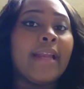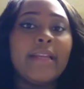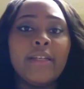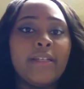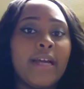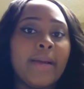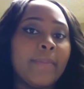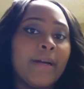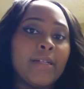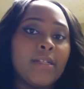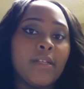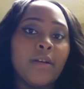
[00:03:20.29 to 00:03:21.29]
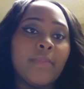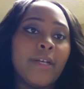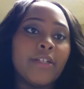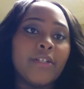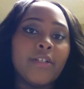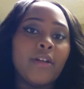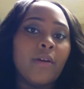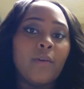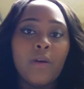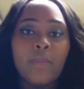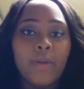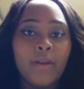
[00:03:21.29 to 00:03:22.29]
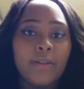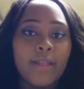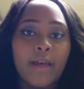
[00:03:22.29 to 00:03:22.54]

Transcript: I didn't dye mine, so I'm not sure. Don't quote me on